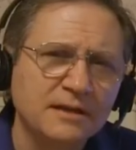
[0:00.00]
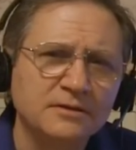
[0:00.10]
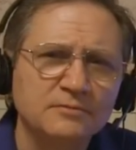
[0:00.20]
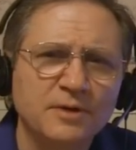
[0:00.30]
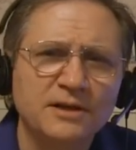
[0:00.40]
a
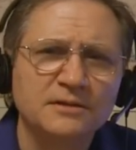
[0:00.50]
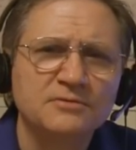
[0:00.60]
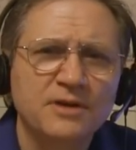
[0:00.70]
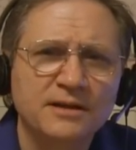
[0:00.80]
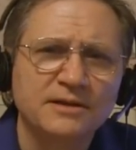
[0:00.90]
good way to
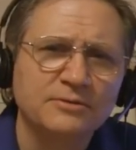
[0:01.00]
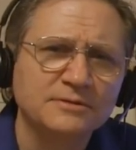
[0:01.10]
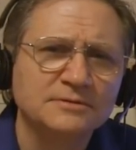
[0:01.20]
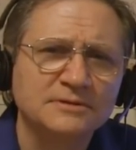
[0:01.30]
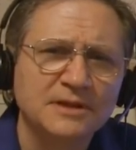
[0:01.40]
try to go
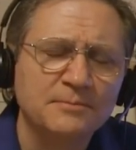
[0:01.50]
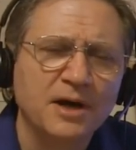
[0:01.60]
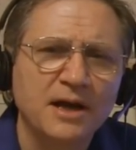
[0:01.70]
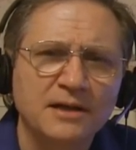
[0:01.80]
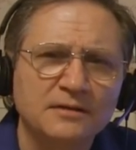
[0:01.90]
and get
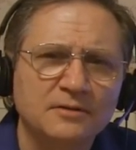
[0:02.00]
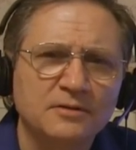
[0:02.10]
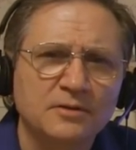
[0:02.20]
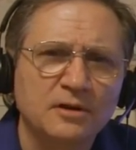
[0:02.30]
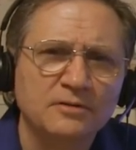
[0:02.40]
buy-in all